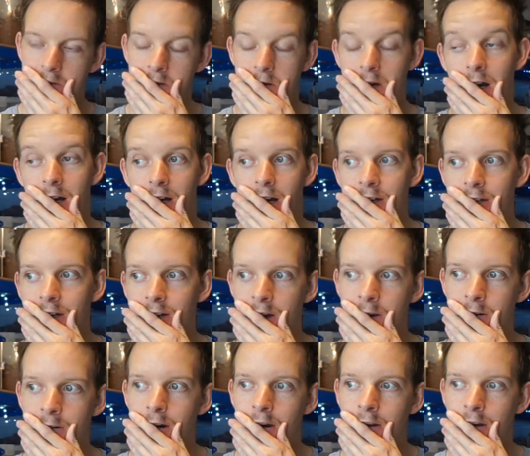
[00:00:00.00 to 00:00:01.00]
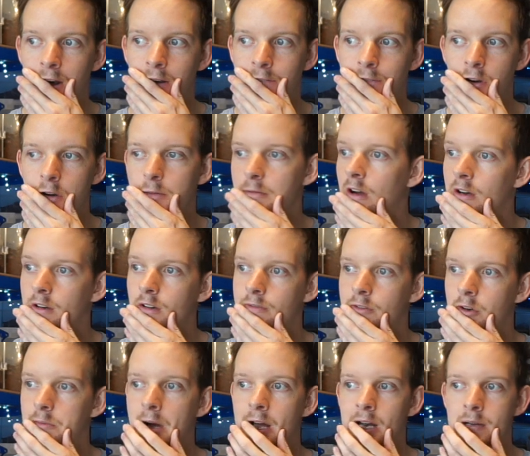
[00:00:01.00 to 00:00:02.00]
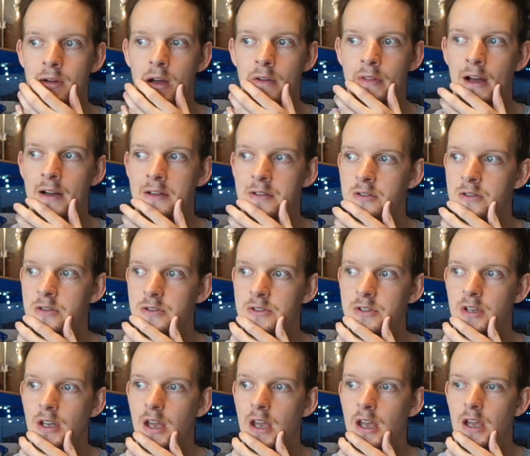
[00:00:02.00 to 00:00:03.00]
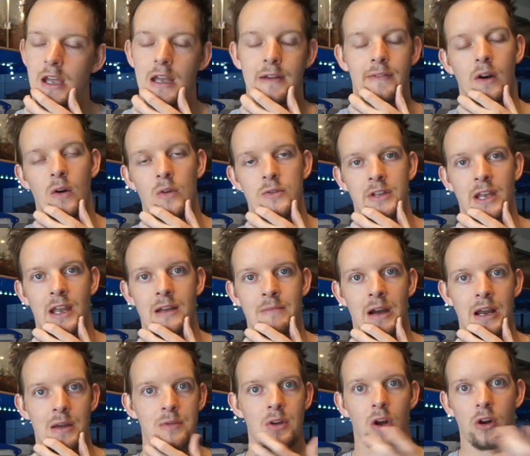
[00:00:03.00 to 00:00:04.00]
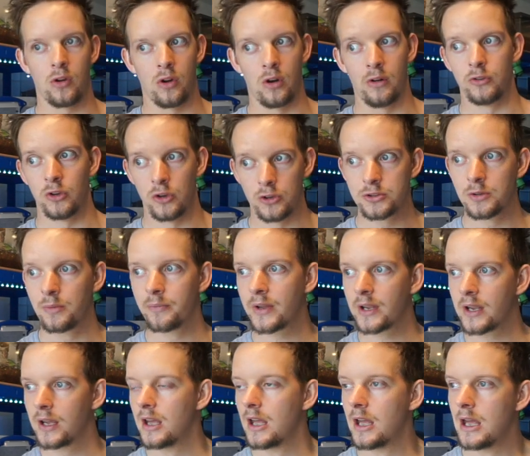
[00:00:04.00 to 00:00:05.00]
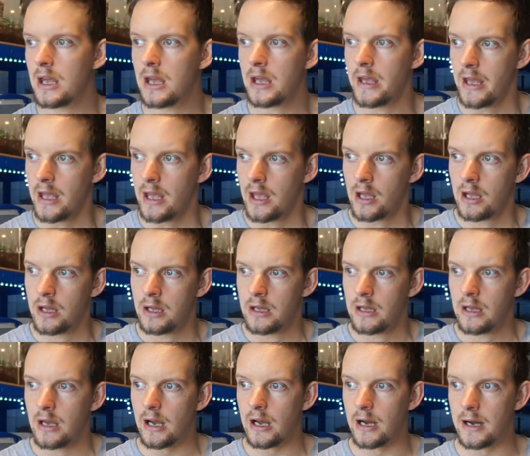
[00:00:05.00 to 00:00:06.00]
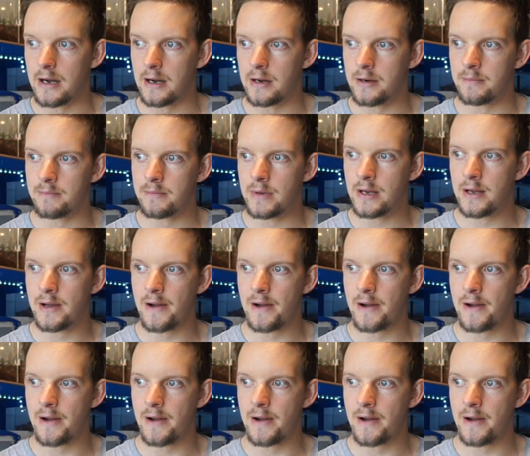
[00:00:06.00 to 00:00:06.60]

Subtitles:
I don't know. I do feel bad about that, because if I was here, maybe I could have done something. But